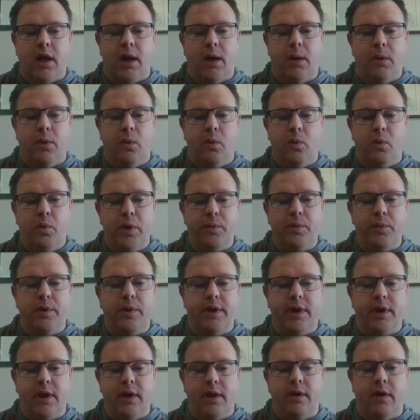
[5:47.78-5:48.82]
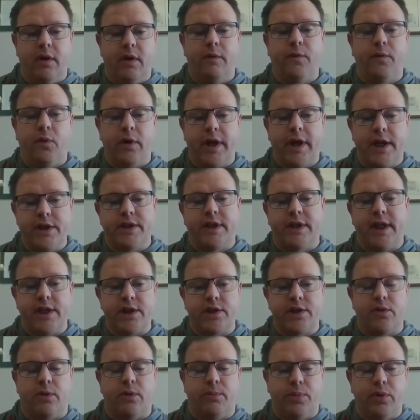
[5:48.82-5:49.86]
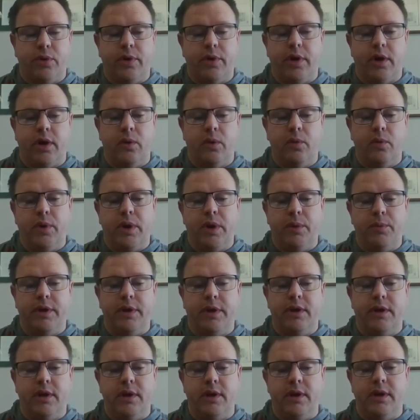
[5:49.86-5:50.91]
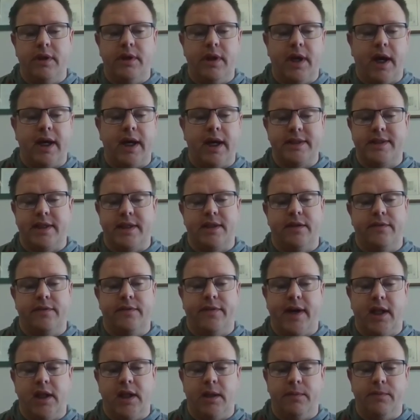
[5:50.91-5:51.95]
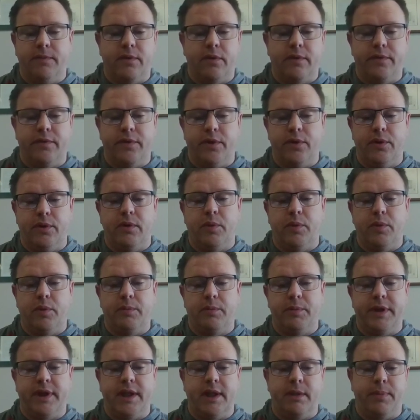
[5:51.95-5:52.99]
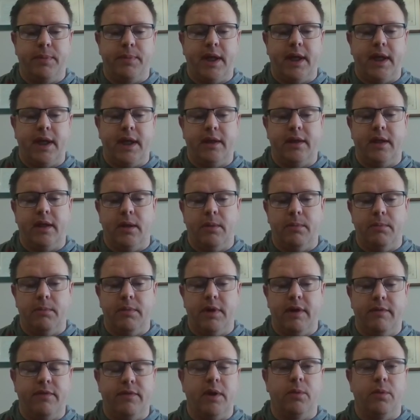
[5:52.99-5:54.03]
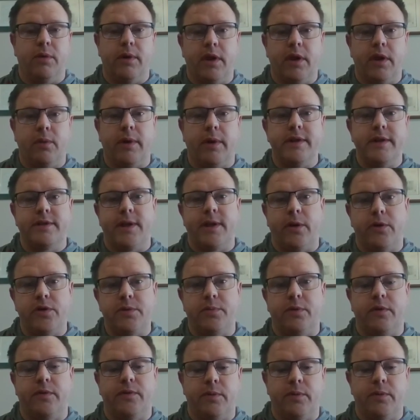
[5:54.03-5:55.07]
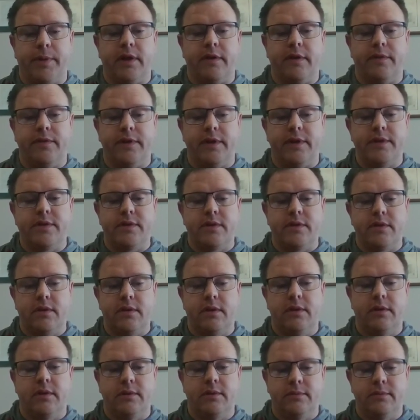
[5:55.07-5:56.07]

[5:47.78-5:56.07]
we would, for an educational employer, we would not set the file up for review, and we would begin paying them if they were otherwise eligible for benefits.